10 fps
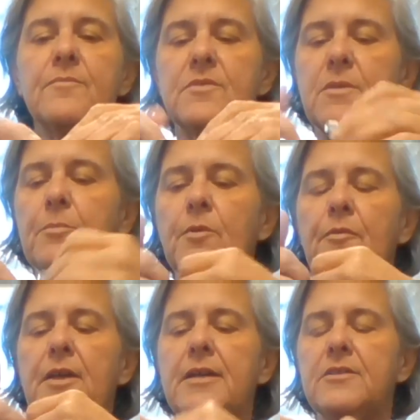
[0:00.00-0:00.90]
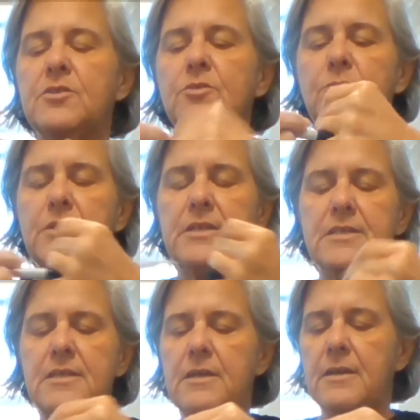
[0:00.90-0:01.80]
simple thing,
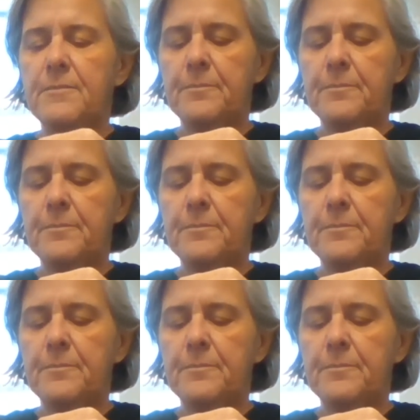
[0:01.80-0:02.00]
easy to